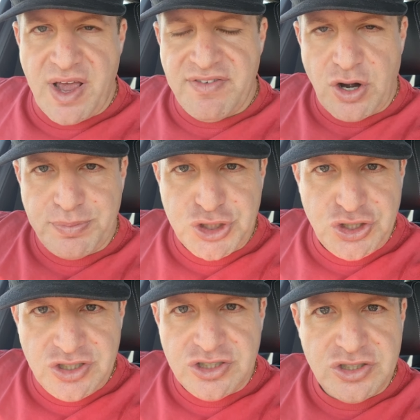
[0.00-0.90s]
We have an
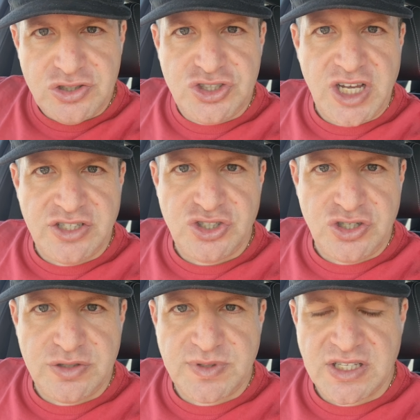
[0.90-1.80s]
opportunity to change
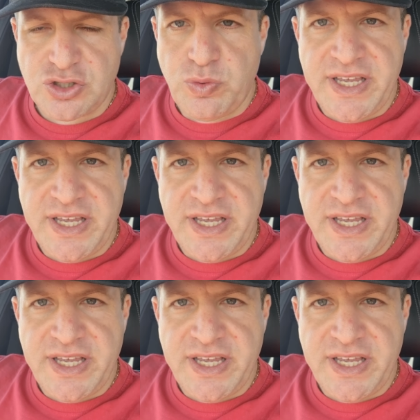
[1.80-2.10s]
circumstances.